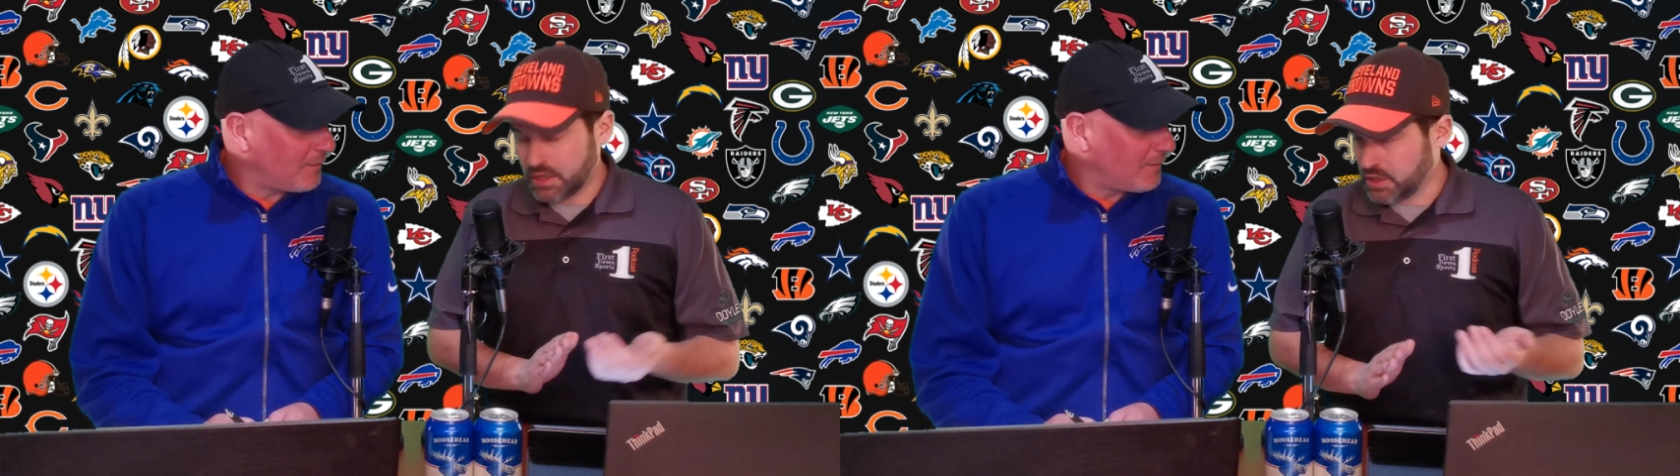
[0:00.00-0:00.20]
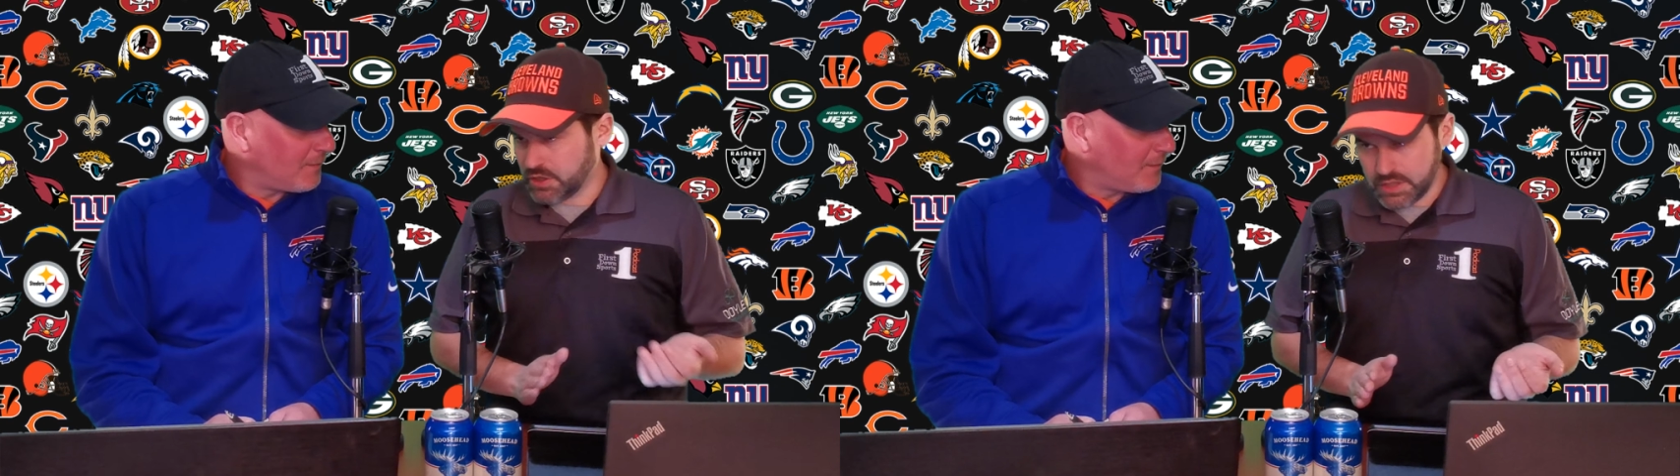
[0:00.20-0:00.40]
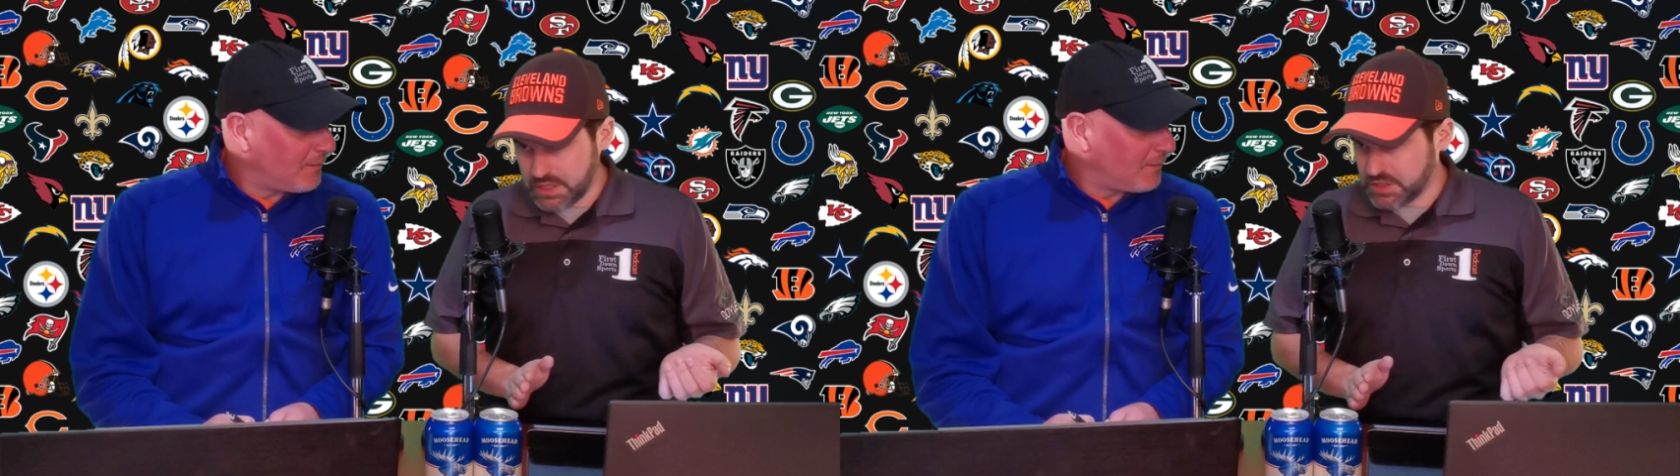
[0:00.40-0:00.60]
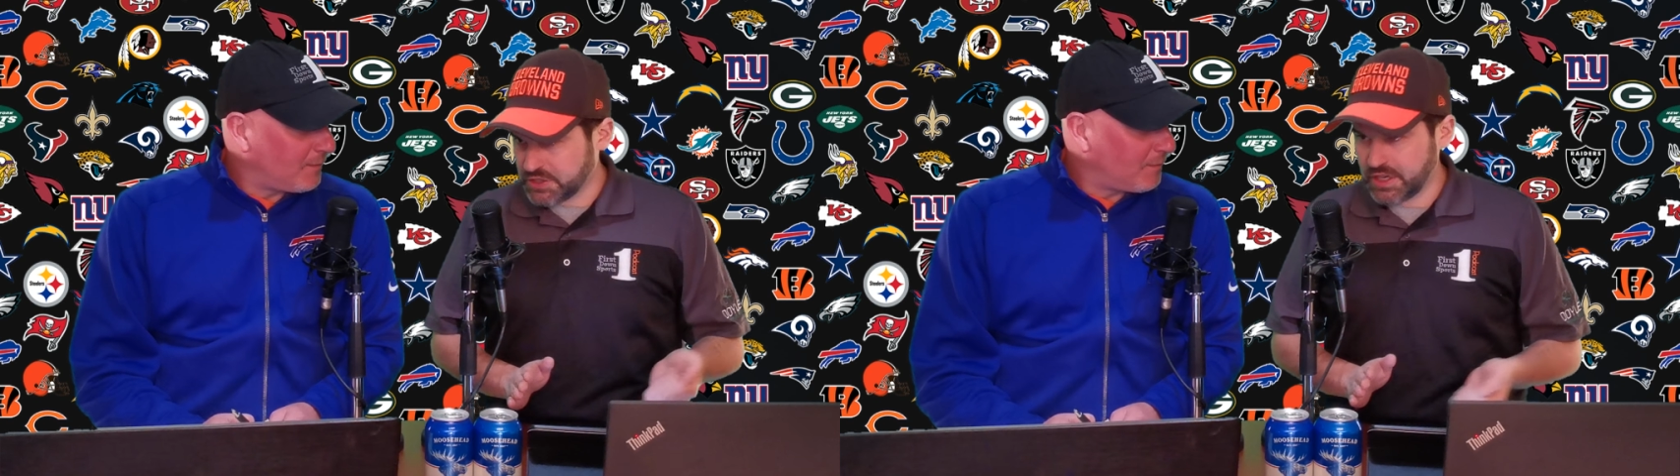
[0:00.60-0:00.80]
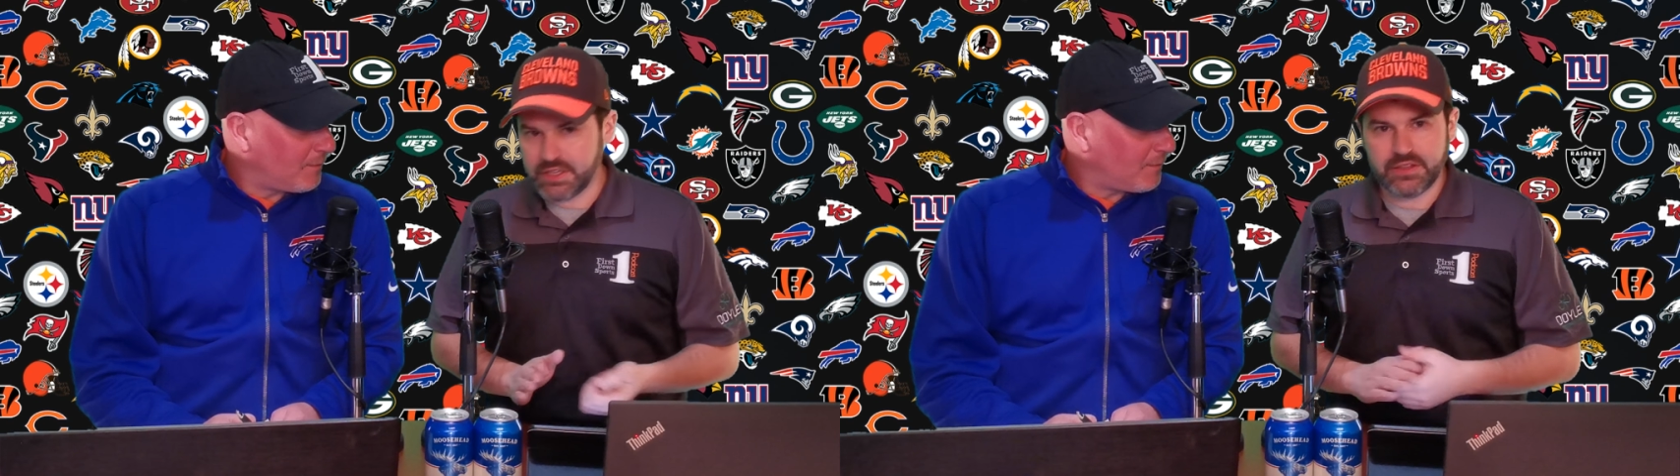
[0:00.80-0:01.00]
clearly
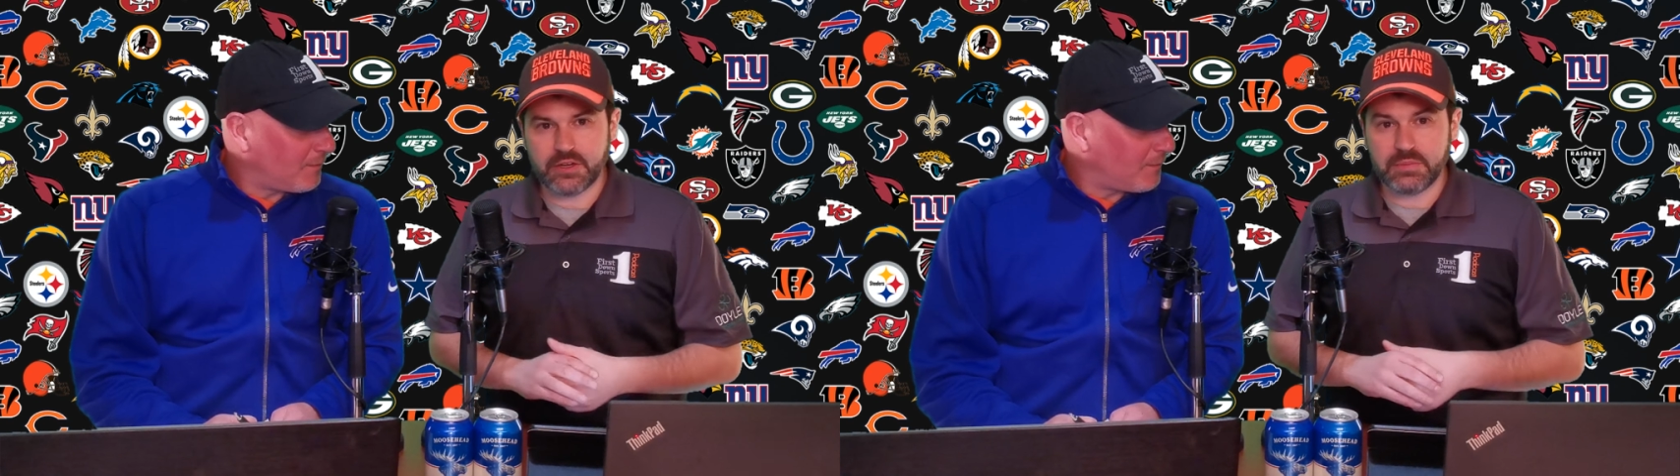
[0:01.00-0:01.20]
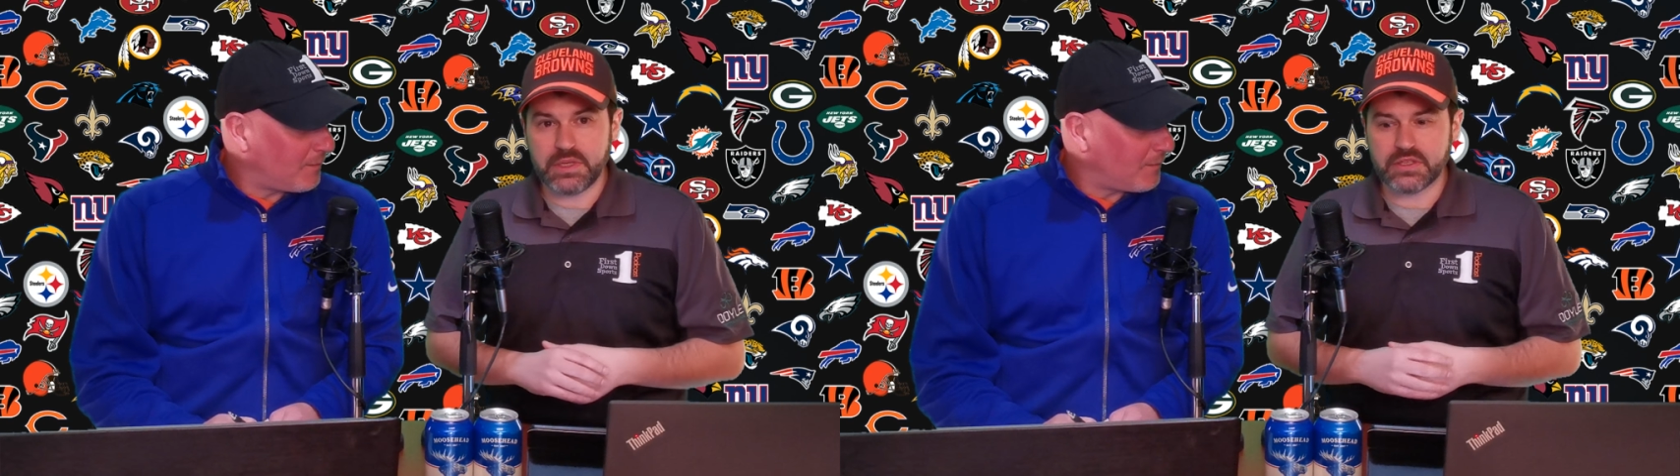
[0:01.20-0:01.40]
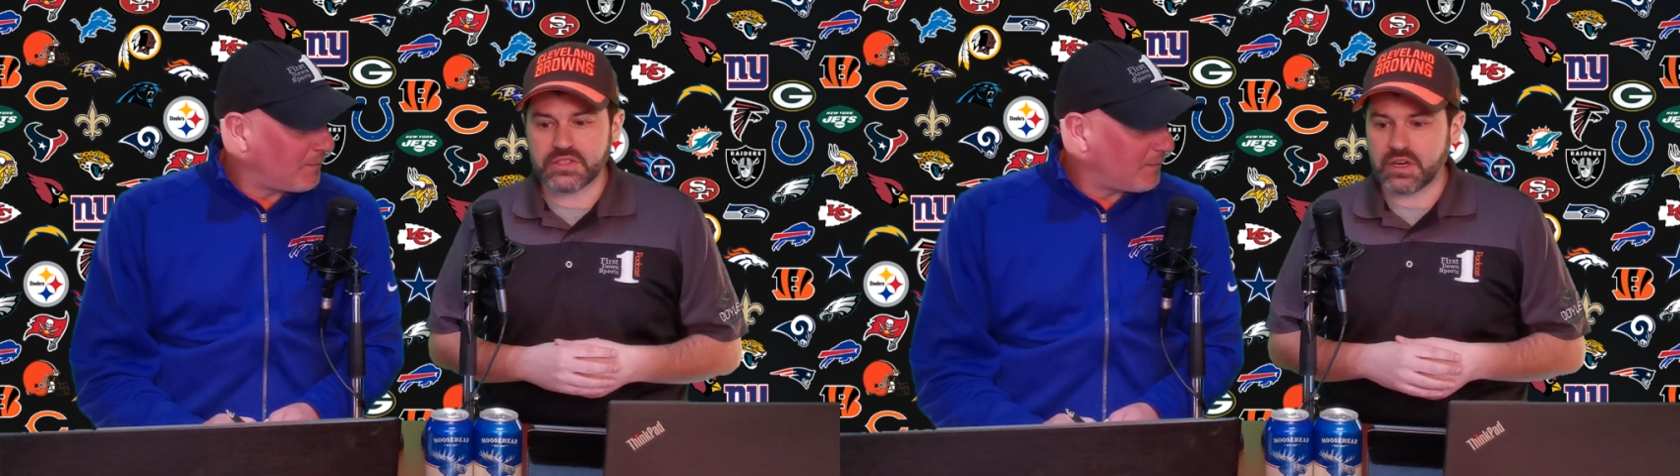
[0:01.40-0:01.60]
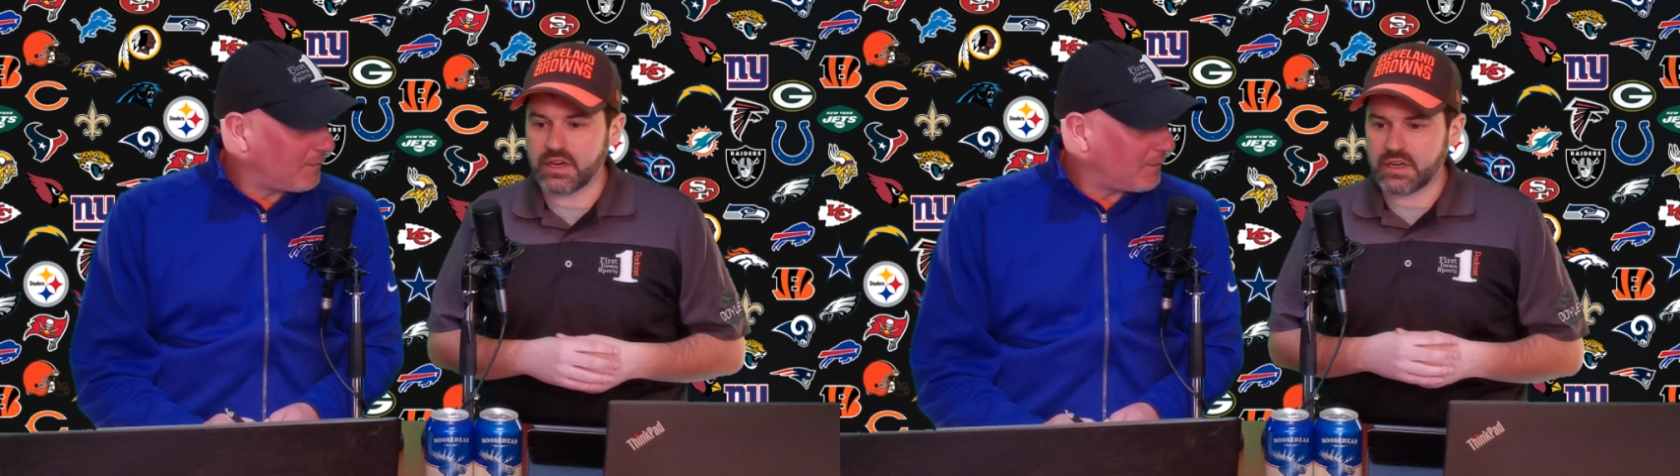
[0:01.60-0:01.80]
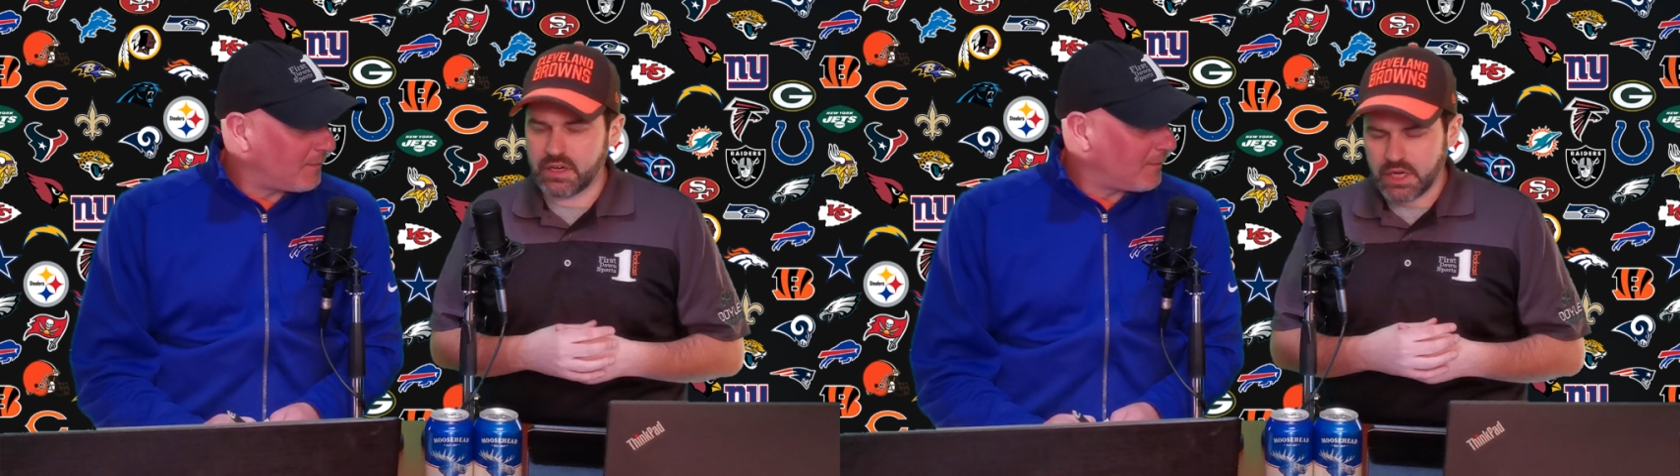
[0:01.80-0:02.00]
he's signing there to be the
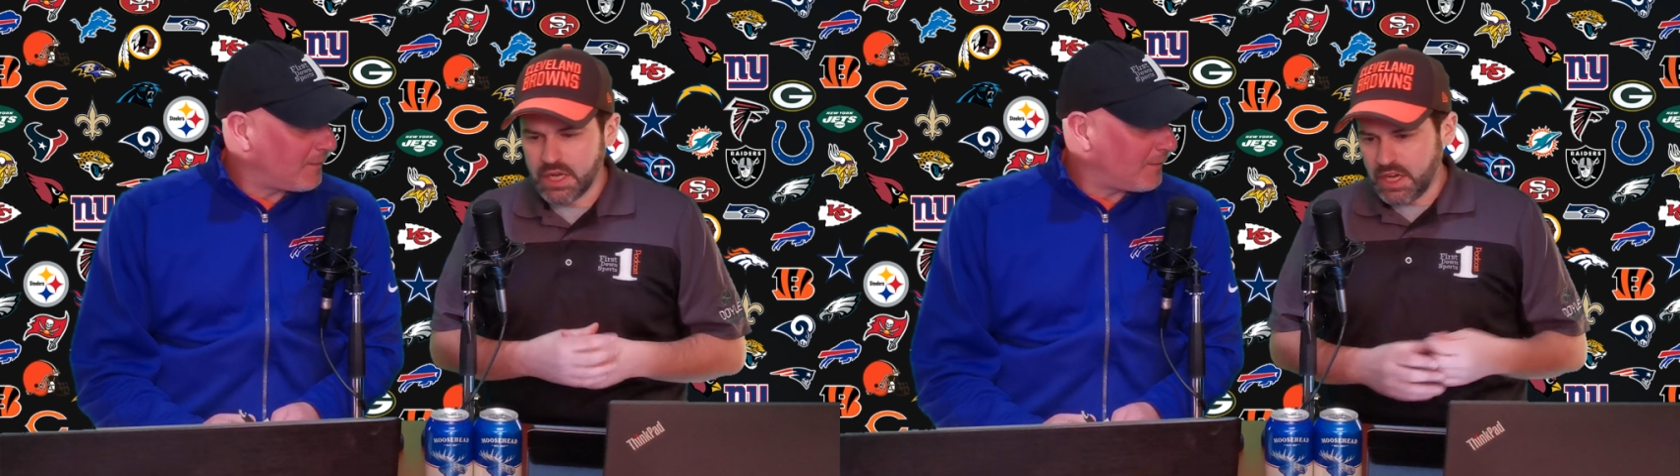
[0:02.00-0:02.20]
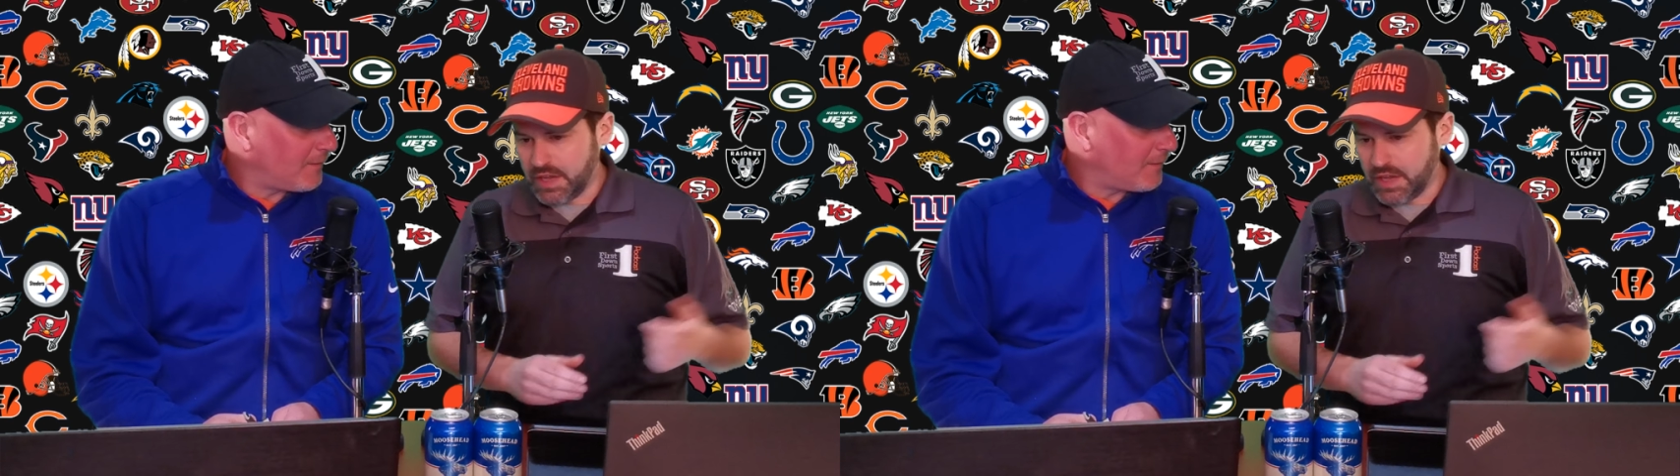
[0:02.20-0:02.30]
starter,